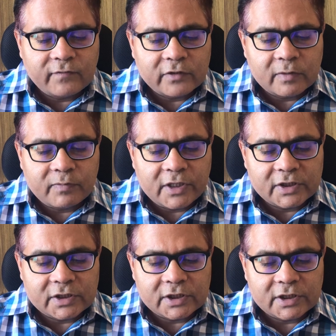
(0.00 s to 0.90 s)
for the
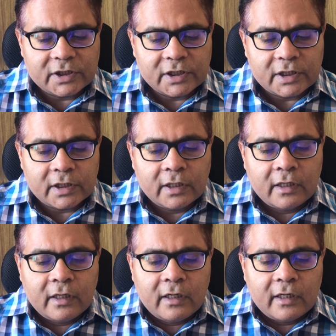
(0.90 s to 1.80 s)
PhD degree.
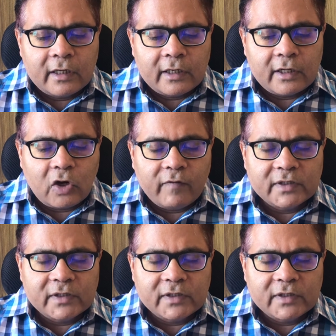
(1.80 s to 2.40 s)
Now,